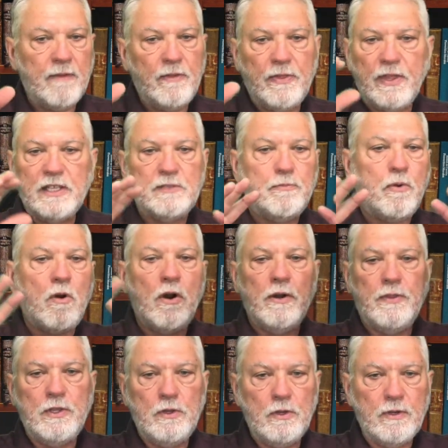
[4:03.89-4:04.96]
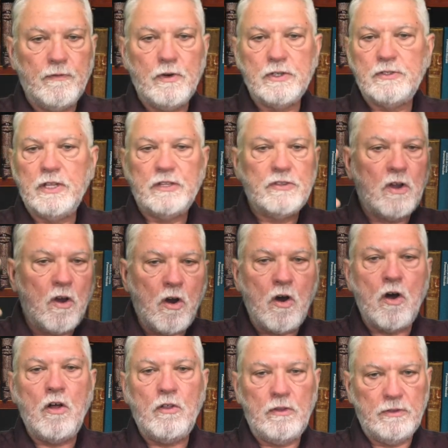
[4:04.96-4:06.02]
Everything's part of the universe. It's
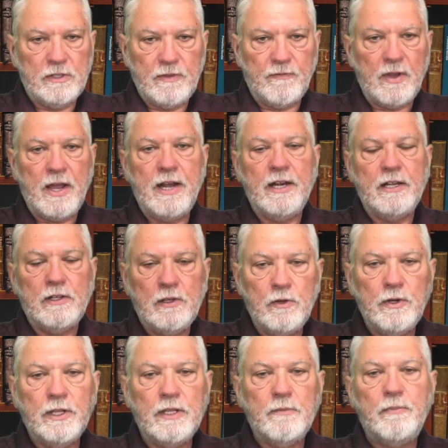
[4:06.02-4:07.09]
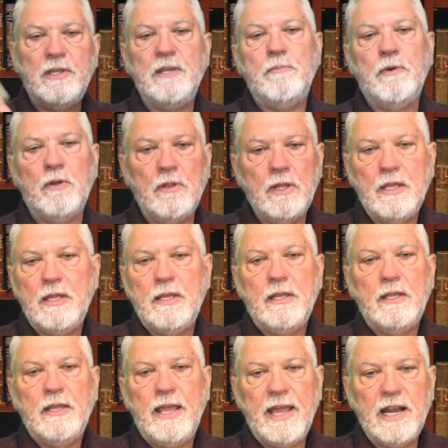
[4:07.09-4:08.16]
all divine, including people,
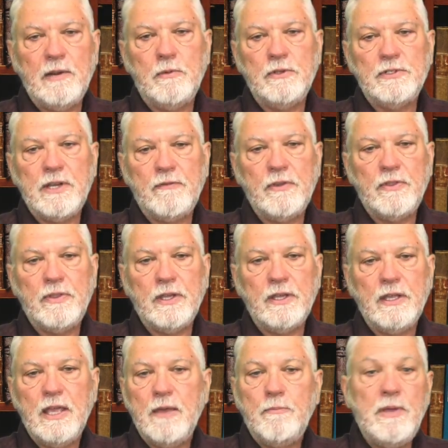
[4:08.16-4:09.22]
animals, everything.